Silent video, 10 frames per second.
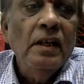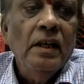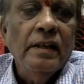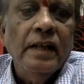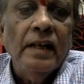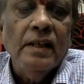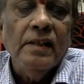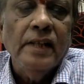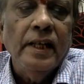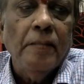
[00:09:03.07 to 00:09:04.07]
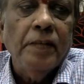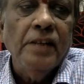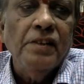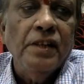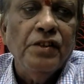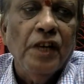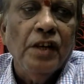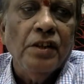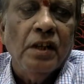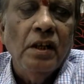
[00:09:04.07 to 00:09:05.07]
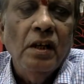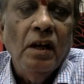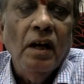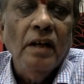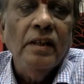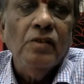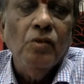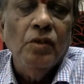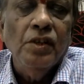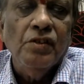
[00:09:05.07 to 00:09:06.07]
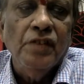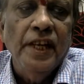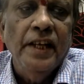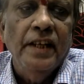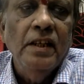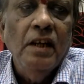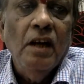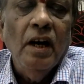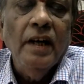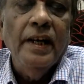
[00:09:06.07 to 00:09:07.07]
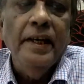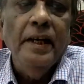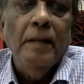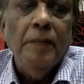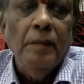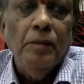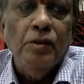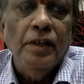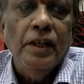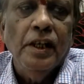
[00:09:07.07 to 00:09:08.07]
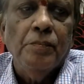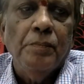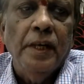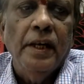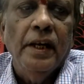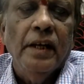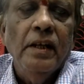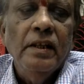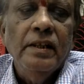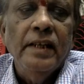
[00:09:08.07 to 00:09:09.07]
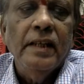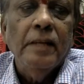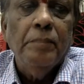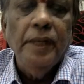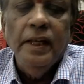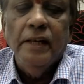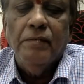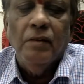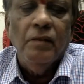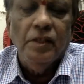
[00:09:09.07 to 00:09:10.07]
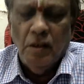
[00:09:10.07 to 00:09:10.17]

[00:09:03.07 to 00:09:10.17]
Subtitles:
the other side obtains an injunction, or the suit is stayed, or any appeal proceeding is pending, then that period for which